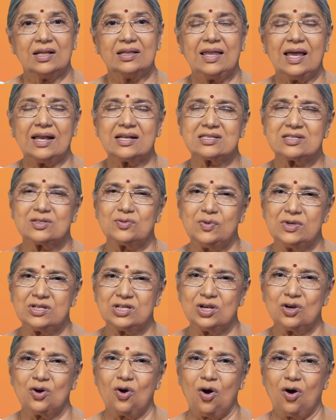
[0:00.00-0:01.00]
that
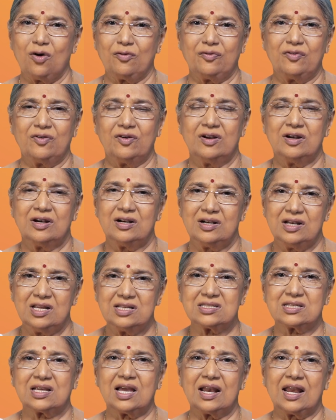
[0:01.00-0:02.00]
switching off,
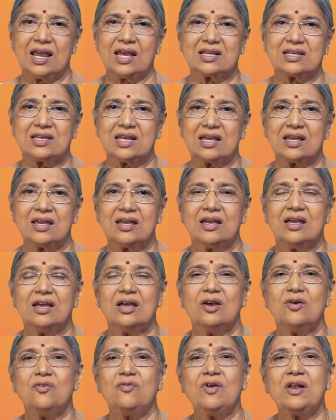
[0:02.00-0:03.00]
disconnecting
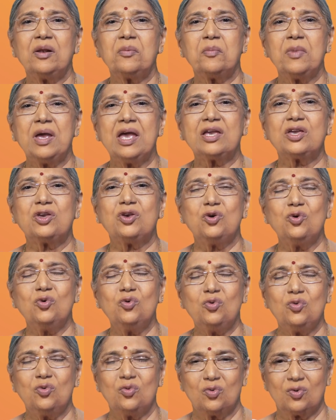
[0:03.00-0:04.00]
will make
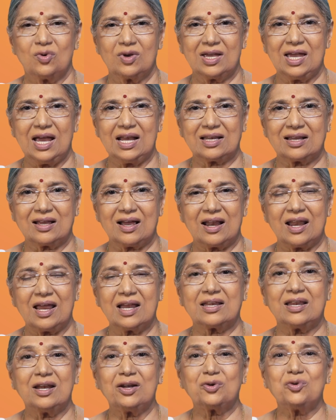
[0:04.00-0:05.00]
you get
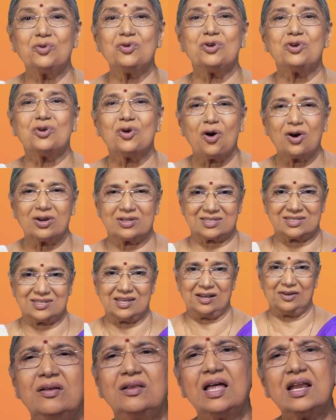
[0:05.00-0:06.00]
connected to
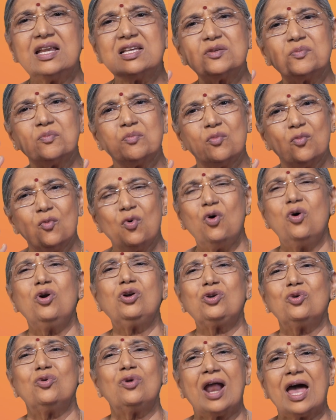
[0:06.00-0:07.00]
yourself. There is more
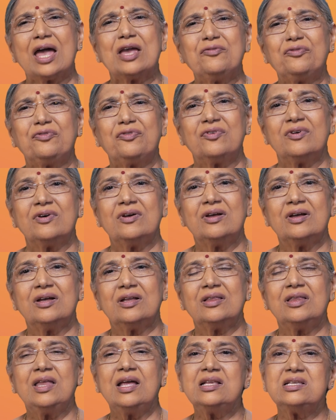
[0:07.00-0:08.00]
to life
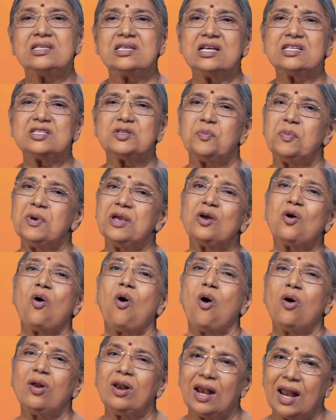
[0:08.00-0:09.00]
than just being
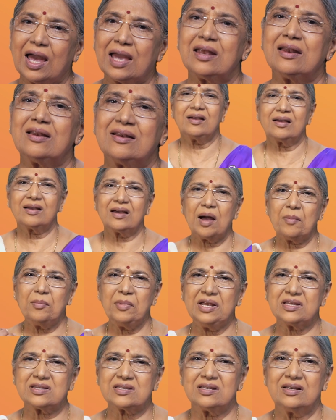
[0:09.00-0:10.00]
online.
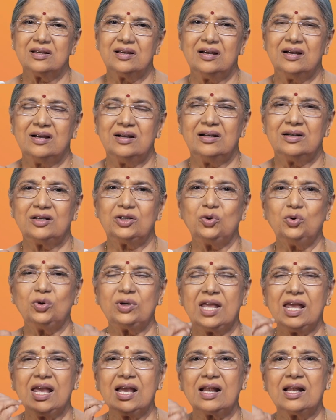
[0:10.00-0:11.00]
Commit to
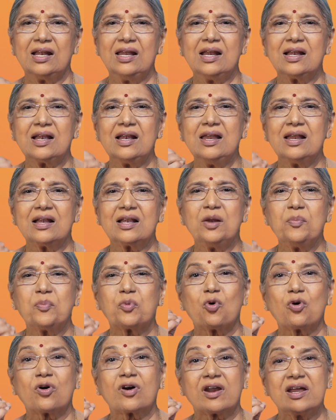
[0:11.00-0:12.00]
take little, little
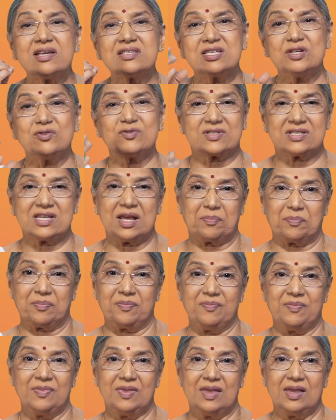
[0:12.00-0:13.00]
progressive steps
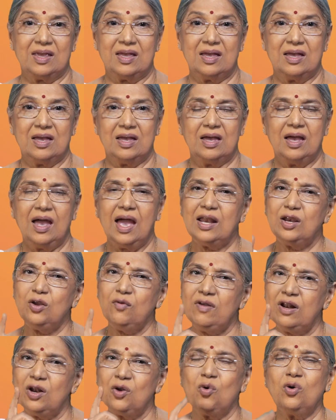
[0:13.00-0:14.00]
and you
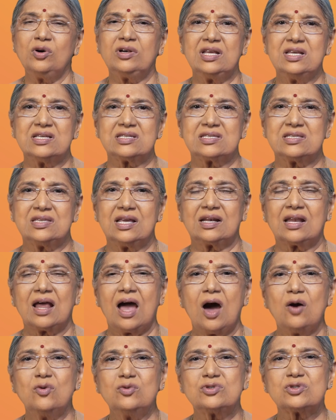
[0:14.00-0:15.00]
will notice that
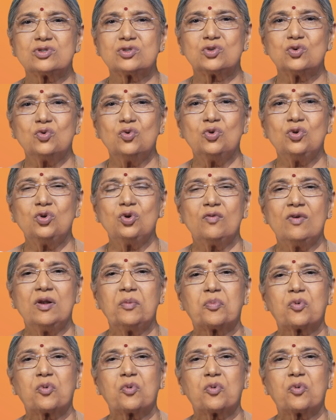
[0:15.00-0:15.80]
how soon you will